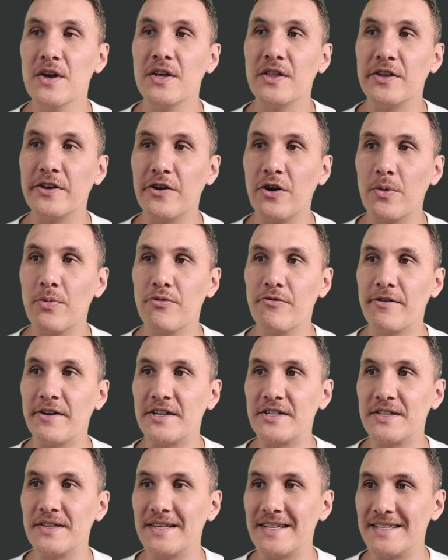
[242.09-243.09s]
The
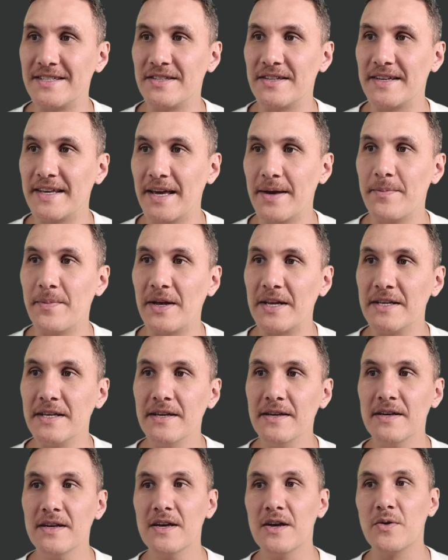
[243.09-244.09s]
operation is to get
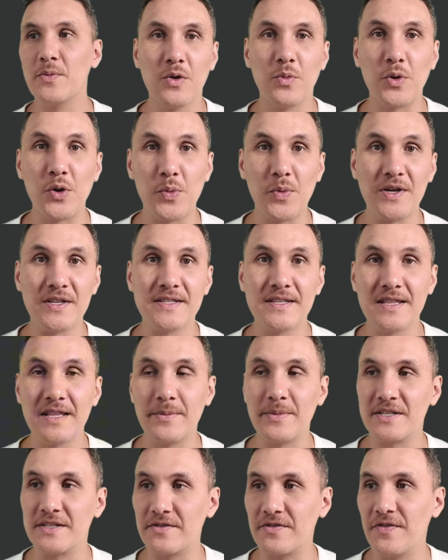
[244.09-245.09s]
many. We want to
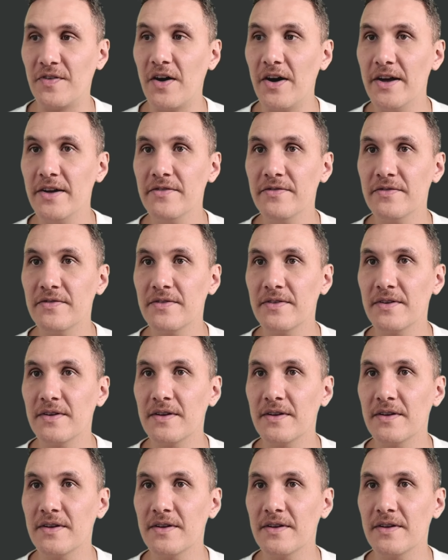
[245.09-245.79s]
limit to 5.